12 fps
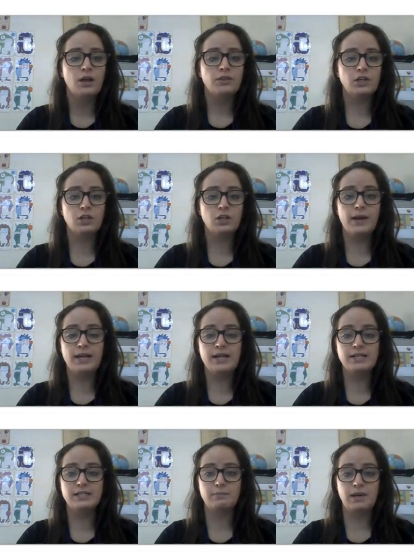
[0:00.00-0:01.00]
The
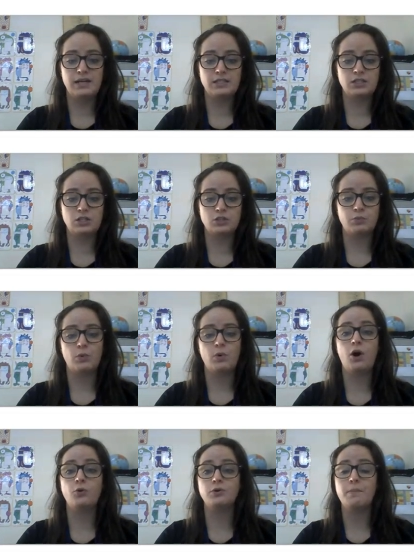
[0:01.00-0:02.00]
UAE's ministers will
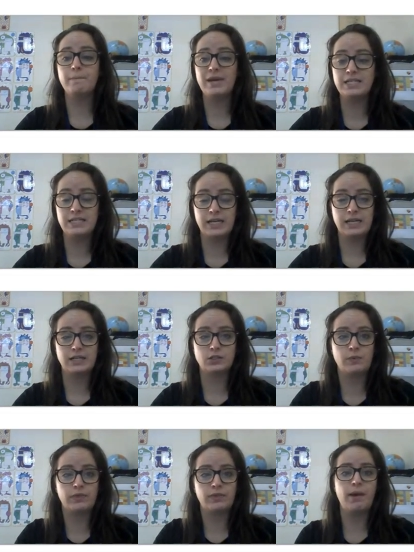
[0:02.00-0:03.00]
hold meetings
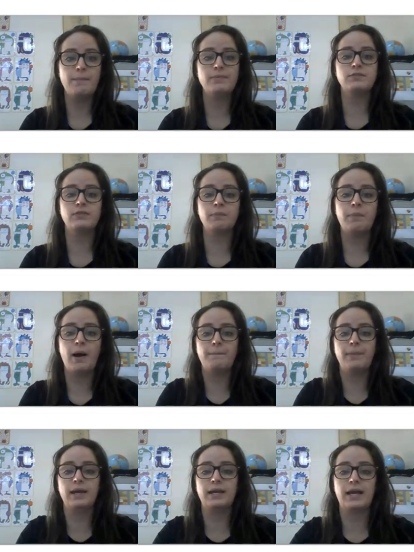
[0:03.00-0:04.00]
with the members of the
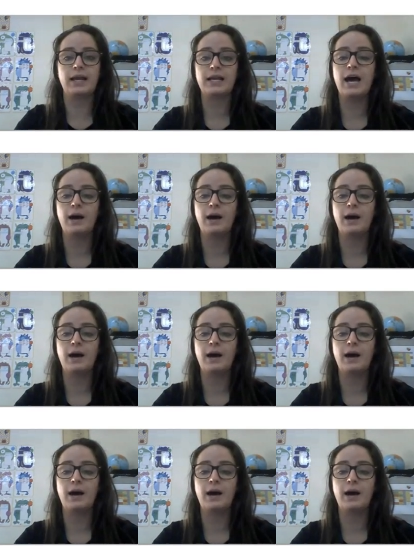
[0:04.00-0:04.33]
public and